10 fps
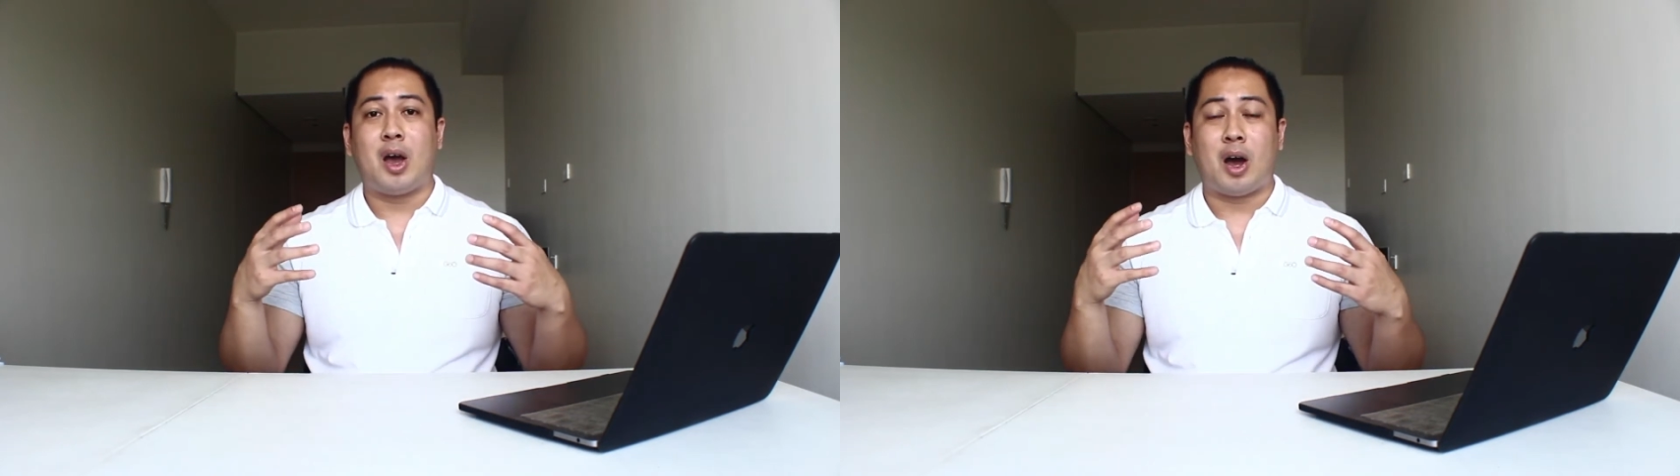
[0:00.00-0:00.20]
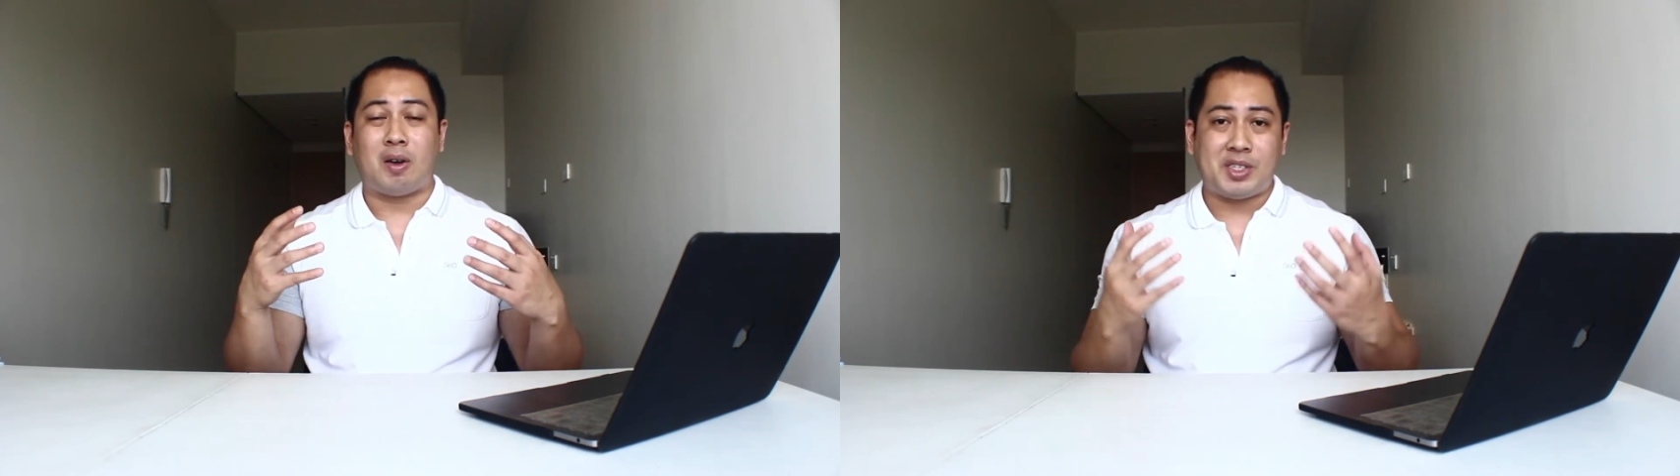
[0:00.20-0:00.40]

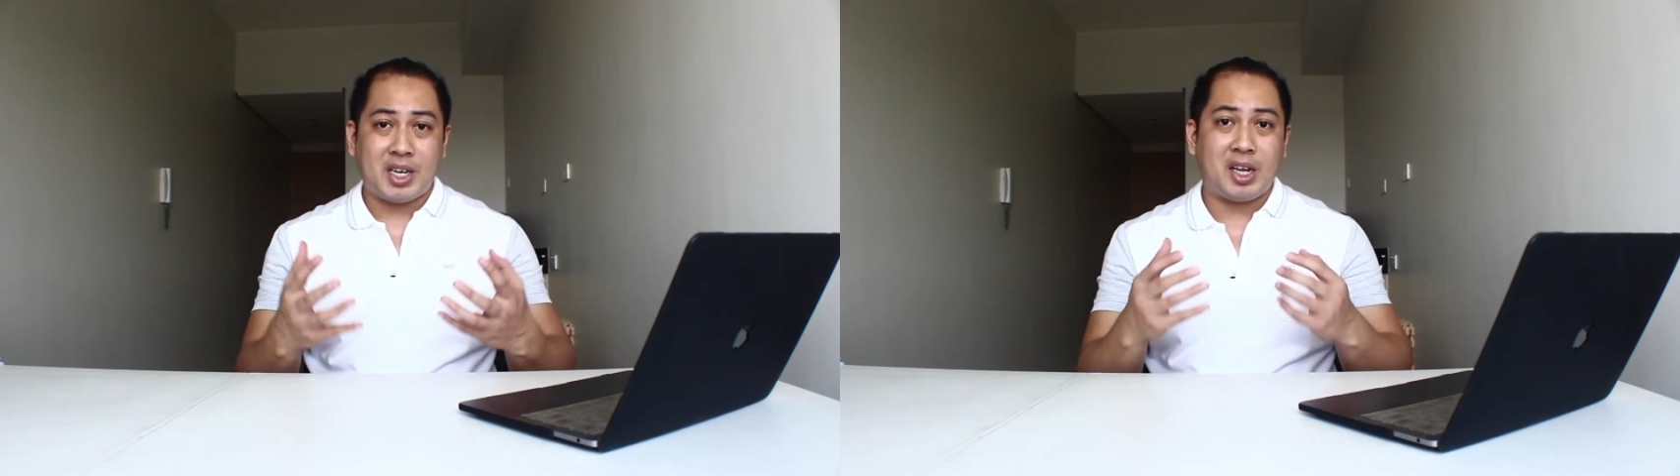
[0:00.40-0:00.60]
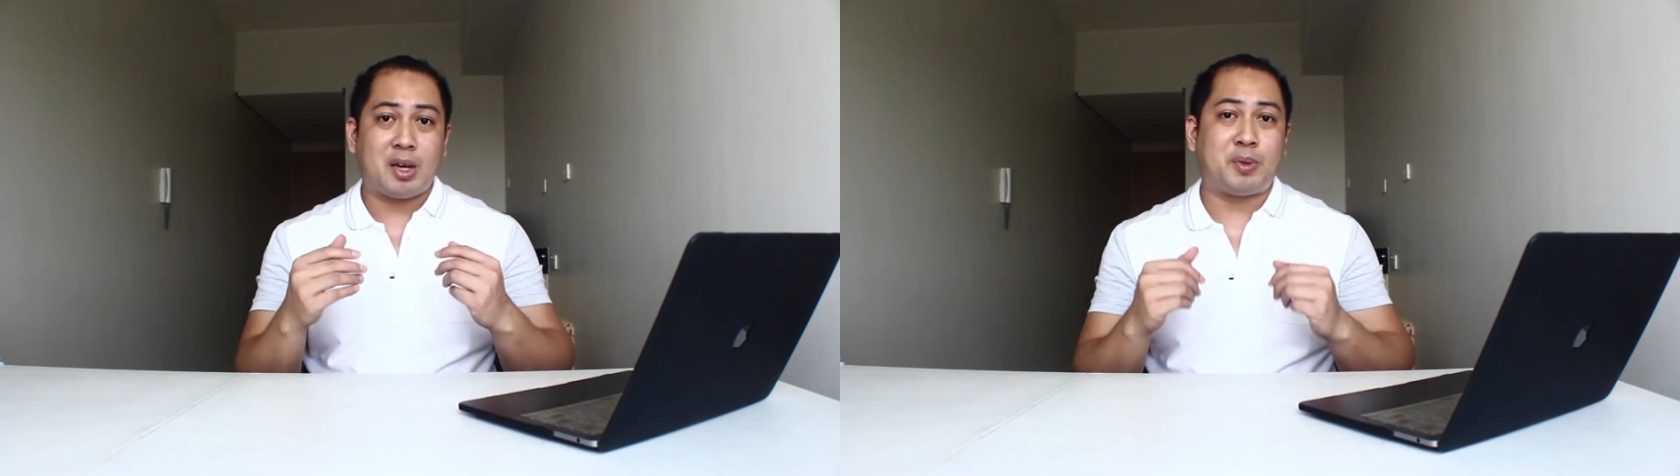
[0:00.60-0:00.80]
of
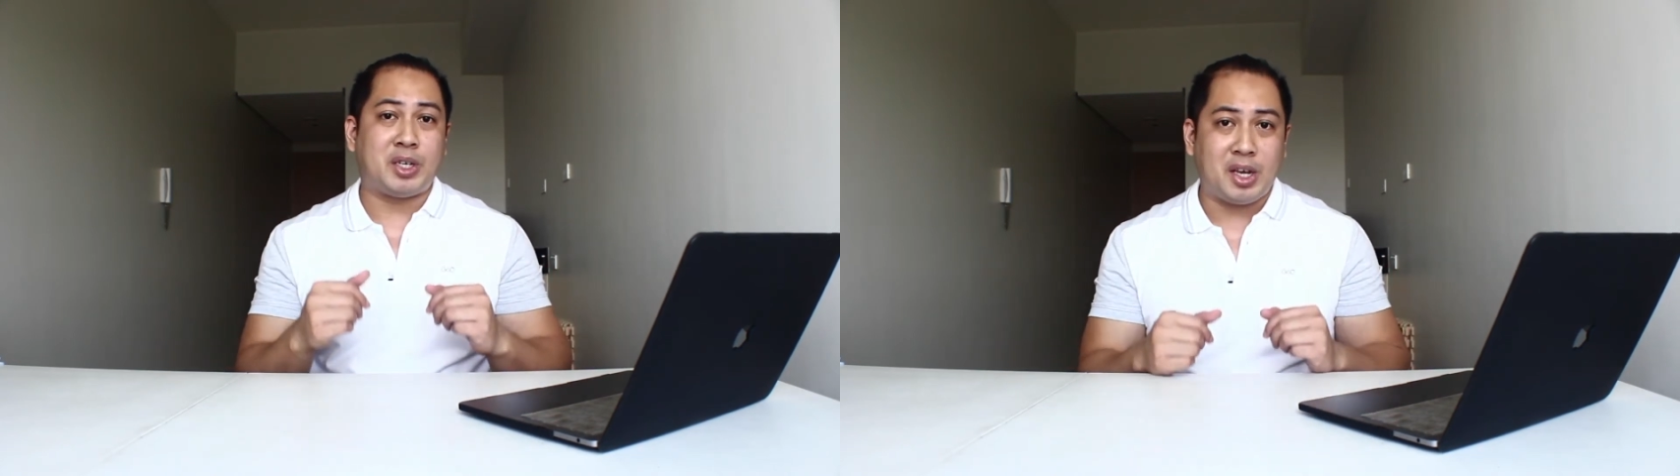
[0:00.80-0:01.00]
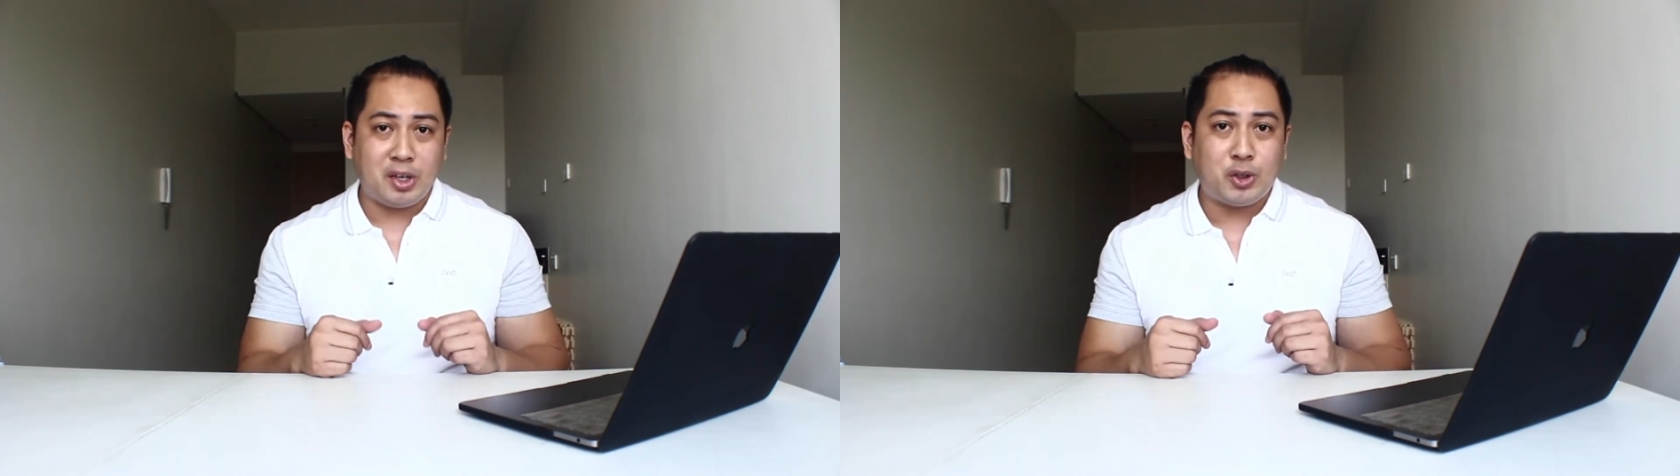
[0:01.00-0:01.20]
setting up an
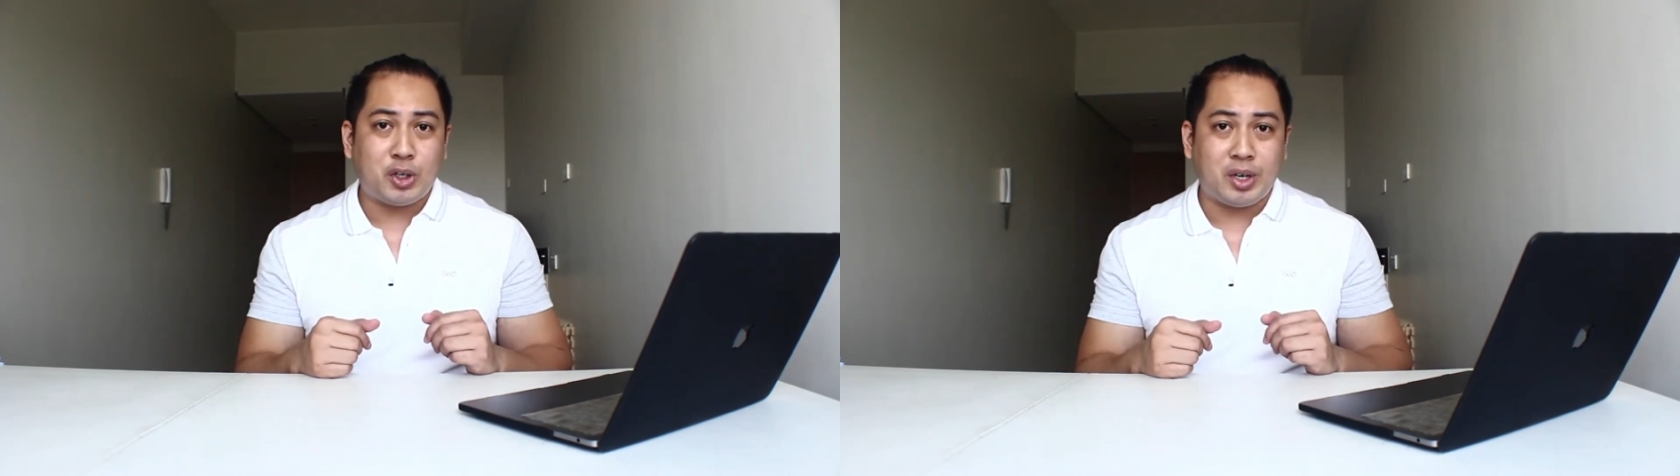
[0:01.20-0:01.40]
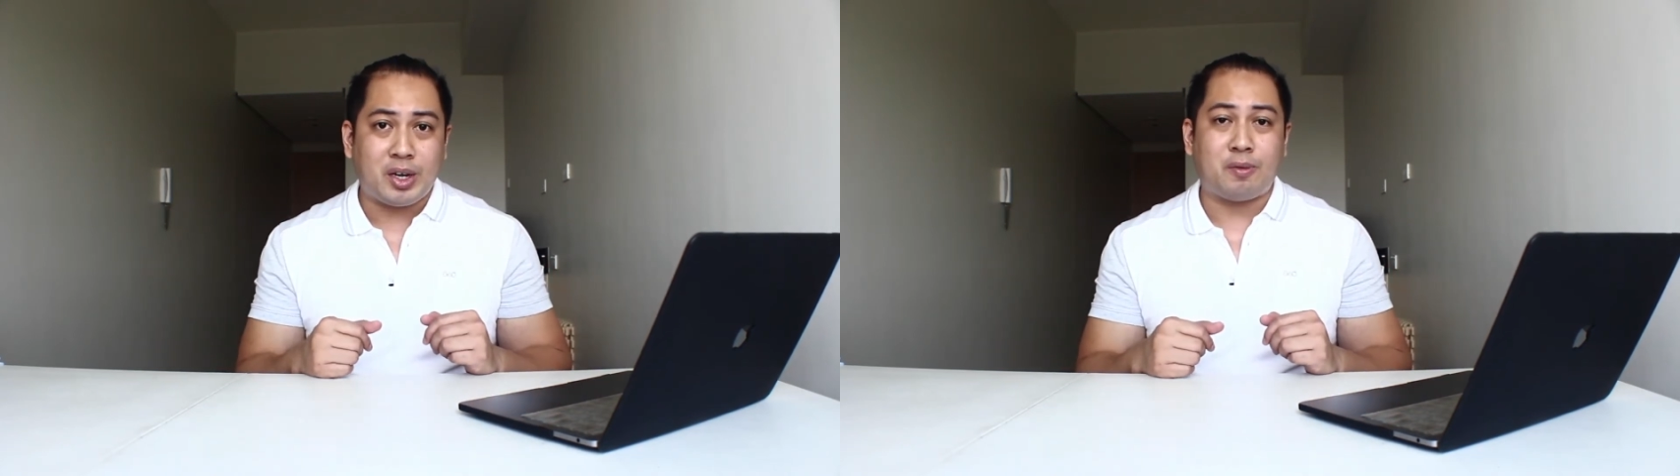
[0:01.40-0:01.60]

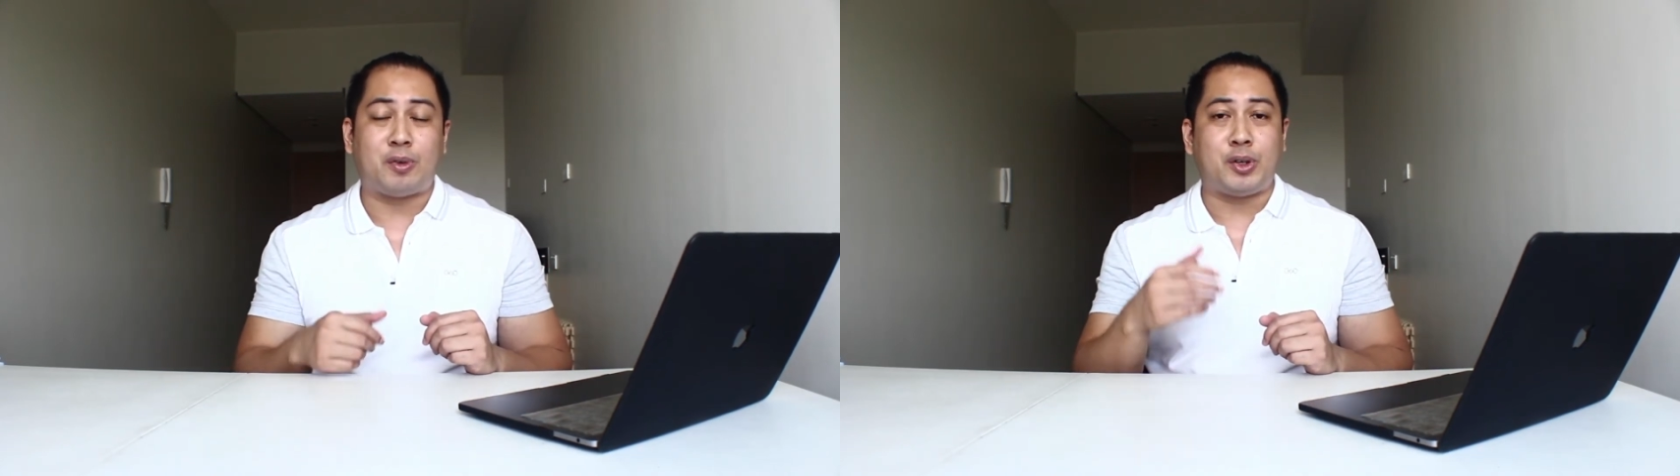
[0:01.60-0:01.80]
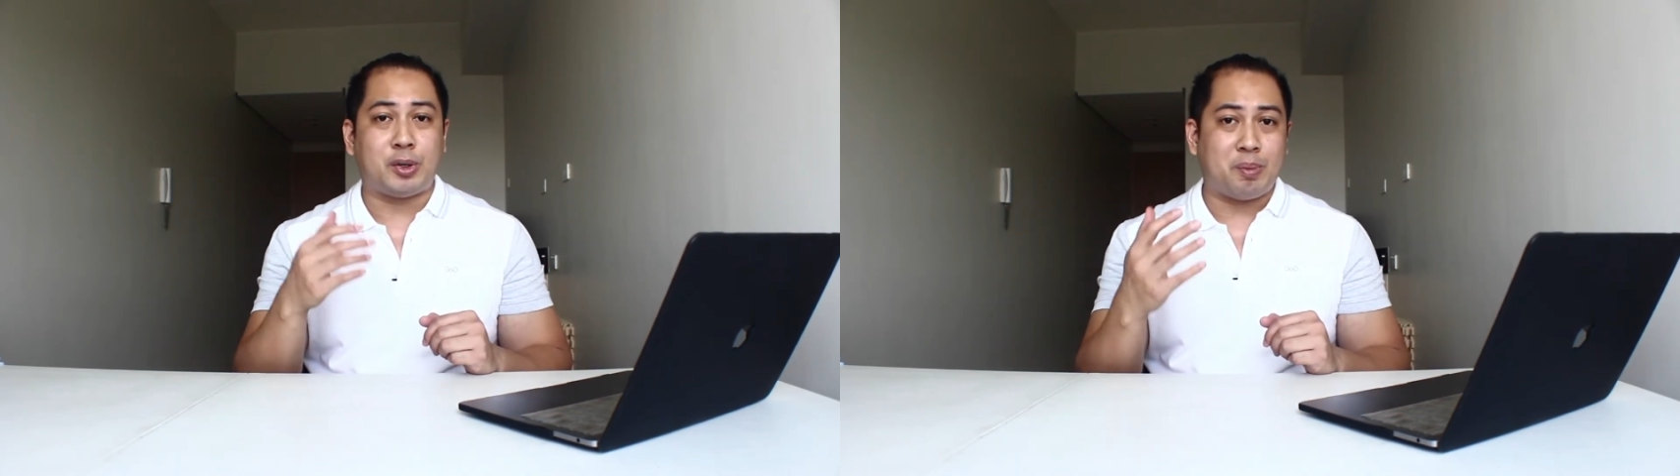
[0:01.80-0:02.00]
intranet
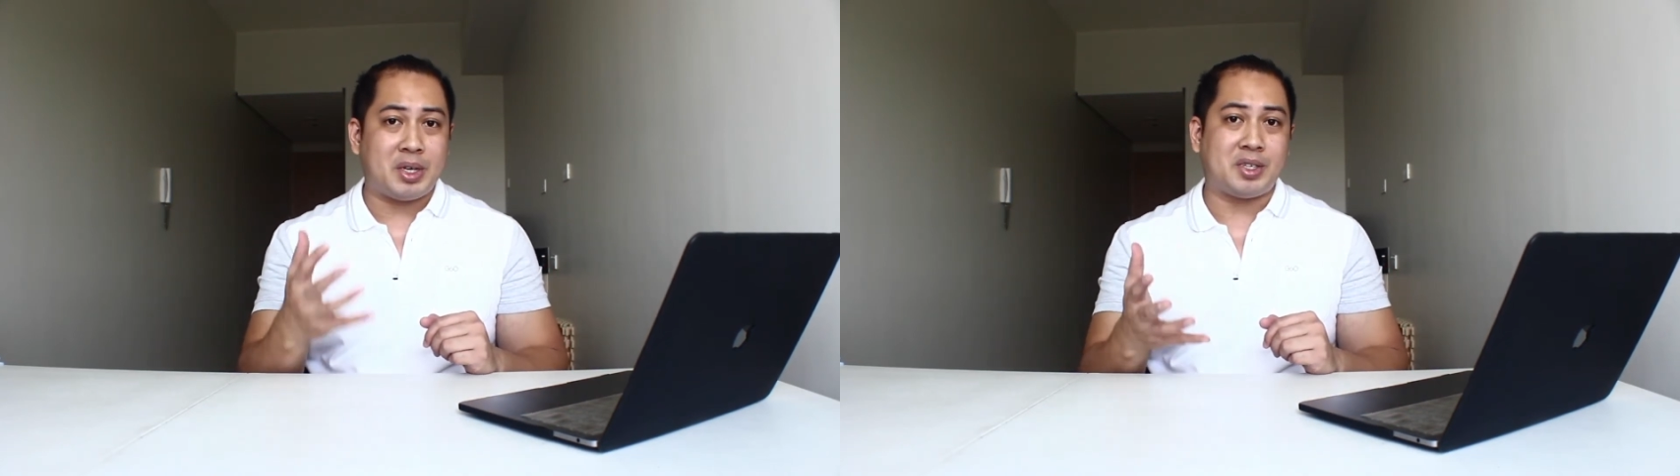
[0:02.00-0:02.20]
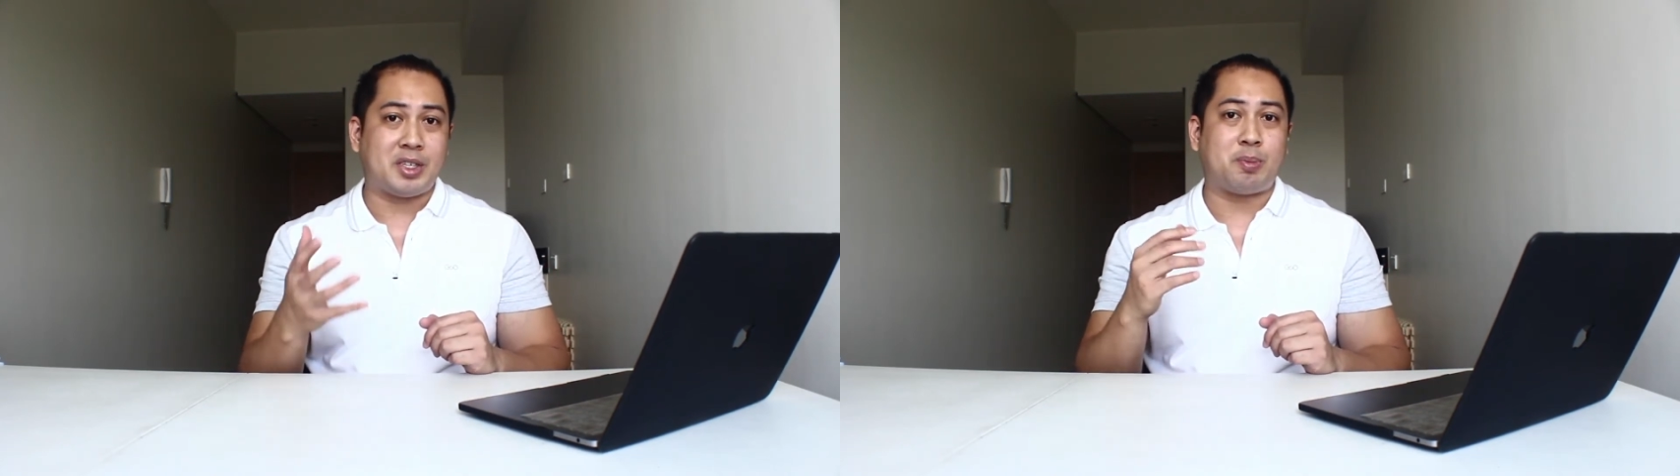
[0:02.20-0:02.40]
for your business